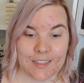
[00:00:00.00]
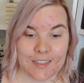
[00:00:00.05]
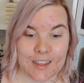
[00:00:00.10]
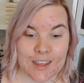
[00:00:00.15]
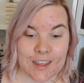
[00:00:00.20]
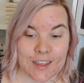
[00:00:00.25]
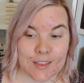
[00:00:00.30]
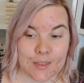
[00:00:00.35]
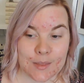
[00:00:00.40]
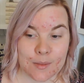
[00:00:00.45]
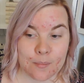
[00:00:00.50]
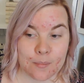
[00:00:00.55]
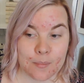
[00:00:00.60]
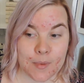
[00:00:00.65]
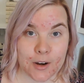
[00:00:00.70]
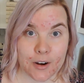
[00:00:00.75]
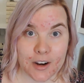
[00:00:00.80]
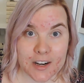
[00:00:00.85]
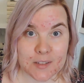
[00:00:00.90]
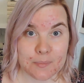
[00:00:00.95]
Then
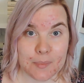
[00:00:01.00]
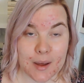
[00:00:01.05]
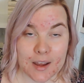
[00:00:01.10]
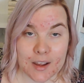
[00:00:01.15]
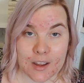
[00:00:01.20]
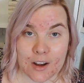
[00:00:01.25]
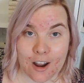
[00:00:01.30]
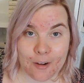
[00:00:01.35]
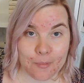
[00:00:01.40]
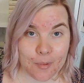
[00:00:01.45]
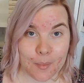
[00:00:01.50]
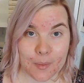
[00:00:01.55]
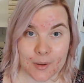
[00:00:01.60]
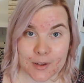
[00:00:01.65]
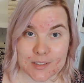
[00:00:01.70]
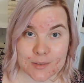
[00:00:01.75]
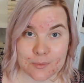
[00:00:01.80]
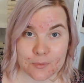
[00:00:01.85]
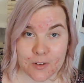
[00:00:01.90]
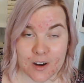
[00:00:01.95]
my greatest bargain, I probably
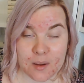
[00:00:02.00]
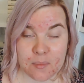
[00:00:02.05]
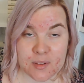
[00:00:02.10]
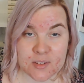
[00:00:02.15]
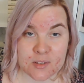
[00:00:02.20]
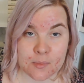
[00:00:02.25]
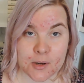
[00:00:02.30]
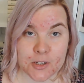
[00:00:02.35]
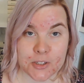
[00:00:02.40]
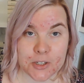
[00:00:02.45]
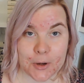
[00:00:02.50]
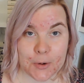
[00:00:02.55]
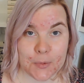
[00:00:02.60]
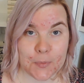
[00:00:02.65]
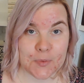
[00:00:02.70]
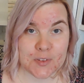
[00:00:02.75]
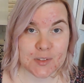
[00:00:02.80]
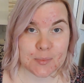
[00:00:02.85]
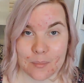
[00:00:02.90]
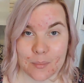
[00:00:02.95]
got some freebies on my
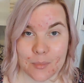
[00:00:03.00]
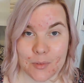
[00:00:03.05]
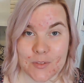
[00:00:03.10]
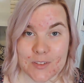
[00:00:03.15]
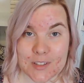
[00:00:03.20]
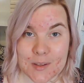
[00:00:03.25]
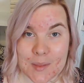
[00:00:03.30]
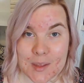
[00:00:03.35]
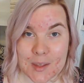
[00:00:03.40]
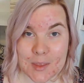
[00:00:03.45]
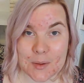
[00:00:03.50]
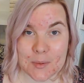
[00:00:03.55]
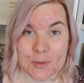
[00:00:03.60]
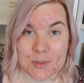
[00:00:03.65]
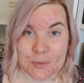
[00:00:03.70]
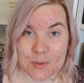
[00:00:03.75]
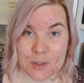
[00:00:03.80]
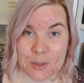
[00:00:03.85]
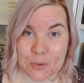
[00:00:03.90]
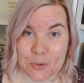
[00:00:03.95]
shelves, but for something that
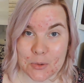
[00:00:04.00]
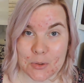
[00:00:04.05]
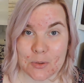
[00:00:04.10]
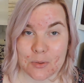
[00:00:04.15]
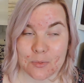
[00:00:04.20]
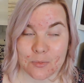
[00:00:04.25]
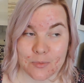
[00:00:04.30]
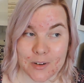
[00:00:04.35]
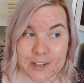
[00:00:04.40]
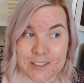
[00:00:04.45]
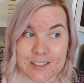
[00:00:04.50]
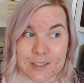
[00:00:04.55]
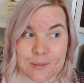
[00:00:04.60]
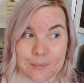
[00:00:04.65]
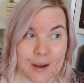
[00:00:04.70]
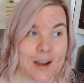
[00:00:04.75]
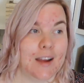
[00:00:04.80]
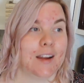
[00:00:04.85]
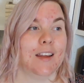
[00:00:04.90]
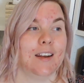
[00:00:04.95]
was a really good
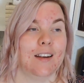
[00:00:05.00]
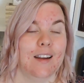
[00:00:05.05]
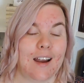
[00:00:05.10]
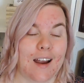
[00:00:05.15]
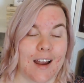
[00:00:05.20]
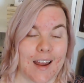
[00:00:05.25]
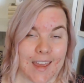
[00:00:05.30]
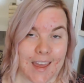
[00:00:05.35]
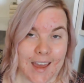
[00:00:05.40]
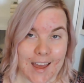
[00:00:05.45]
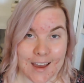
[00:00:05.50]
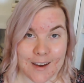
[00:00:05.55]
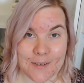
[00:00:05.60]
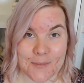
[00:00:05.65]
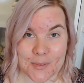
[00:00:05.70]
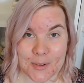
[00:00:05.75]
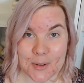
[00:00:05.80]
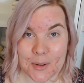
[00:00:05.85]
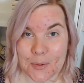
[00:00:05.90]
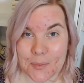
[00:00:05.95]
recent bargain, I
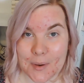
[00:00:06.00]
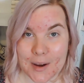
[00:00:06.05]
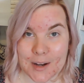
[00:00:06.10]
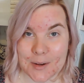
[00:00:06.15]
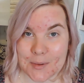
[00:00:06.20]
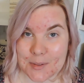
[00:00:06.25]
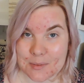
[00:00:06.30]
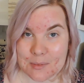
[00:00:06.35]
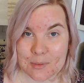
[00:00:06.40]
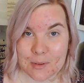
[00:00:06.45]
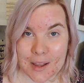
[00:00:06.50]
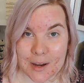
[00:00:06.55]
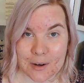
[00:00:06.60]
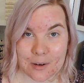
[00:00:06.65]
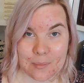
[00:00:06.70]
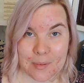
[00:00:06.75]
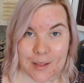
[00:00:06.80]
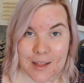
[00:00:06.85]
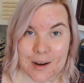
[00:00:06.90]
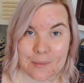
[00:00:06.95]
have The Long Way to a Small
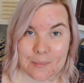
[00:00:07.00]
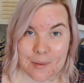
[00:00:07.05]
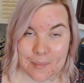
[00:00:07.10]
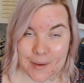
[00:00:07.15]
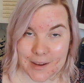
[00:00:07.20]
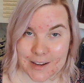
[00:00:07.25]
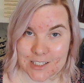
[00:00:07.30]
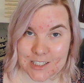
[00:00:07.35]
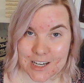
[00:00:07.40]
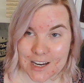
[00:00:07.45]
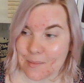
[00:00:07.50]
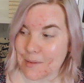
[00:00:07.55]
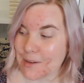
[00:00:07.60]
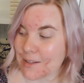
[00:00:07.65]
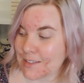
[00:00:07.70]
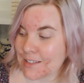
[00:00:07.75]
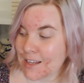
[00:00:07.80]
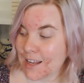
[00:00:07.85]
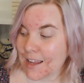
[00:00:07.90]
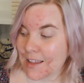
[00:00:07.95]
Angry Planet by Becky
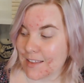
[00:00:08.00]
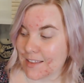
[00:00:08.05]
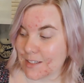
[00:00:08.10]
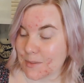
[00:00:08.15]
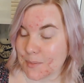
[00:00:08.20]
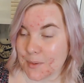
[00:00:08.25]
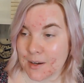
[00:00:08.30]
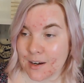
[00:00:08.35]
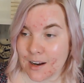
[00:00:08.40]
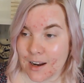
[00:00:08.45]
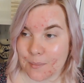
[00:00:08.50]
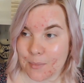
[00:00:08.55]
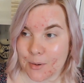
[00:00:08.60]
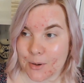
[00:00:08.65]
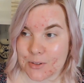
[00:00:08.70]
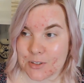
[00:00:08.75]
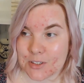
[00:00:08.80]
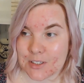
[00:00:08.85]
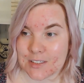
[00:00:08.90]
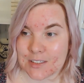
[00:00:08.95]
Chambers. This one I
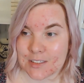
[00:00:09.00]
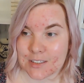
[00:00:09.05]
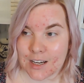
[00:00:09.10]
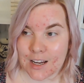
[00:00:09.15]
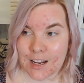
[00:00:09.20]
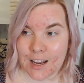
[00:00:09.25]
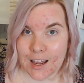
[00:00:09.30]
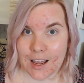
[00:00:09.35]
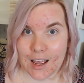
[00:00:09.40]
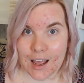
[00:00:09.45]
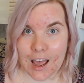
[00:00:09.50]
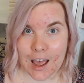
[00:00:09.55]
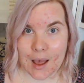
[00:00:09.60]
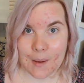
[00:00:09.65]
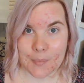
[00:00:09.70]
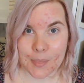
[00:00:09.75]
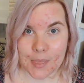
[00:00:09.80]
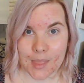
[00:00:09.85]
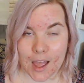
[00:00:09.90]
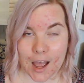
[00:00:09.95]
purchased
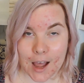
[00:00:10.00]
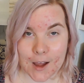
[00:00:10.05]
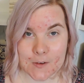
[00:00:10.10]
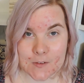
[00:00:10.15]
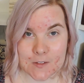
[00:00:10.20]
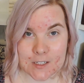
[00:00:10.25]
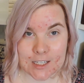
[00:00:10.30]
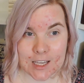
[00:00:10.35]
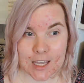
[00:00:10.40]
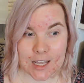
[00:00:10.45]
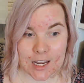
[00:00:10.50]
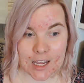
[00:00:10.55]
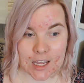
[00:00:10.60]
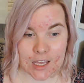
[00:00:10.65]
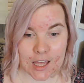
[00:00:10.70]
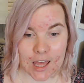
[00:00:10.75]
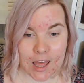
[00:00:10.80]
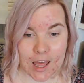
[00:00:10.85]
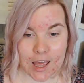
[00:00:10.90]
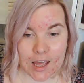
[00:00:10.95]
after
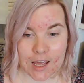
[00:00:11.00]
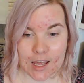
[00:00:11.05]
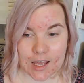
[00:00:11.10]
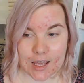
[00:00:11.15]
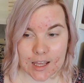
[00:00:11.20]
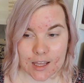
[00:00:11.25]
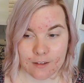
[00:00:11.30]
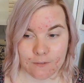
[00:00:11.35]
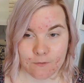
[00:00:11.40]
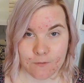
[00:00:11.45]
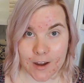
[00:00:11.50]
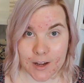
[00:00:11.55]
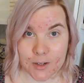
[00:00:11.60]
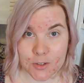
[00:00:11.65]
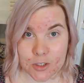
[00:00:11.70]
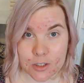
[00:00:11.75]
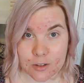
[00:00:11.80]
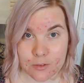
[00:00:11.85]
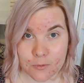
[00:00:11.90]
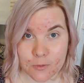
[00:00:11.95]
getting a
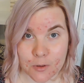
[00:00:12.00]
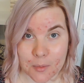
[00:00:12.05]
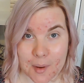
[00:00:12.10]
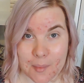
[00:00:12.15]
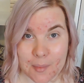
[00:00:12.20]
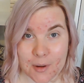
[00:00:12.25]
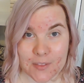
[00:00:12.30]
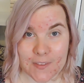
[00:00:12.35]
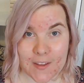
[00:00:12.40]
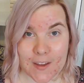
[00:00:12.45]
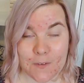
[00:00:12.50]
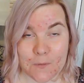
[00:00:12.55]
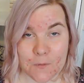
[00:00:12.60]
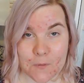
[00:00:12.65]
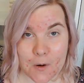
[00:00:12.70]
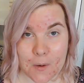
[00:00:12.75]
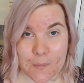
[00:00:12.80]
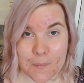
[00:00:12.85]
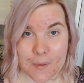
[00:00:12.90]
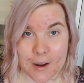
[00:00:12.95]
voucher for my birthday
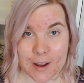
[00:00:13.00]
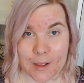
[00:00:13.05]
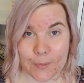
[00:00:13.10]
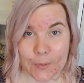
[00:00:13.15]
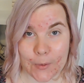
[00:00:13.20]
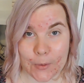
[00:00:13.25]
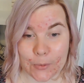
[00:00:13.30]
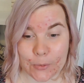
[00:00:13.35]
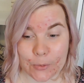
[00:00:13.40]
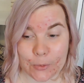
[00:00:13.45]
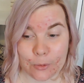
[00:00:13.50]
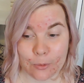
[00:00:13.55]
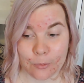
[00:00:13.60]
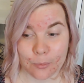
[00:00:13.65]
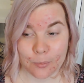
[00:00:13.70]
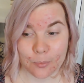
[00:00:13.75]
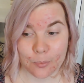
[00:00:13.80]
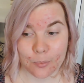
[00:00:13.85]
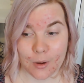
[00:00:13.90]
from a local